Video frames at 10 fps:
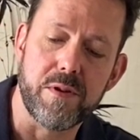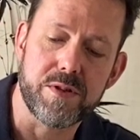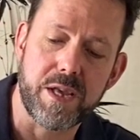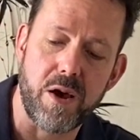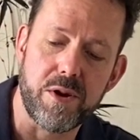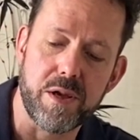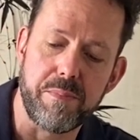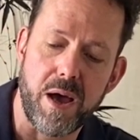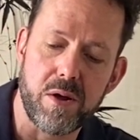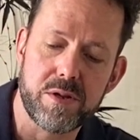scouting
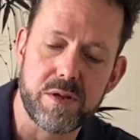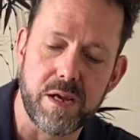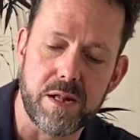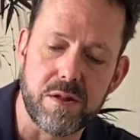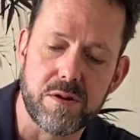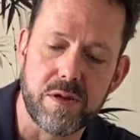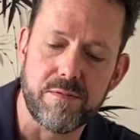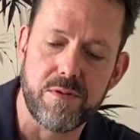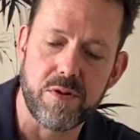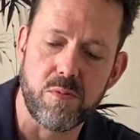about and looking
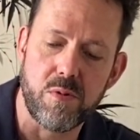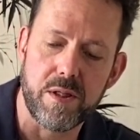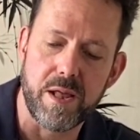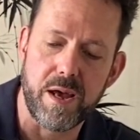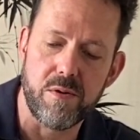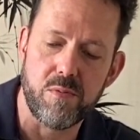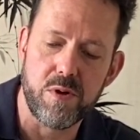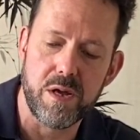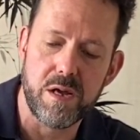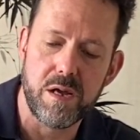for the one that
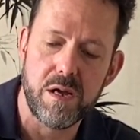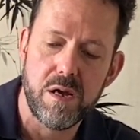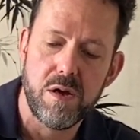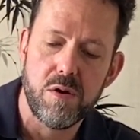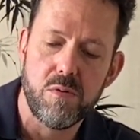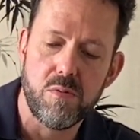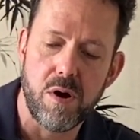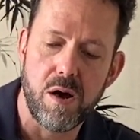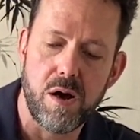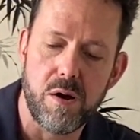we
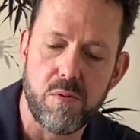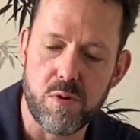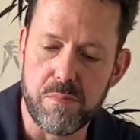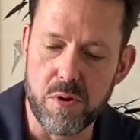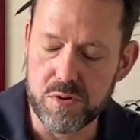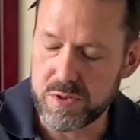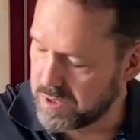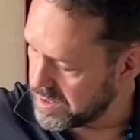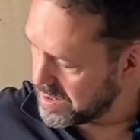were most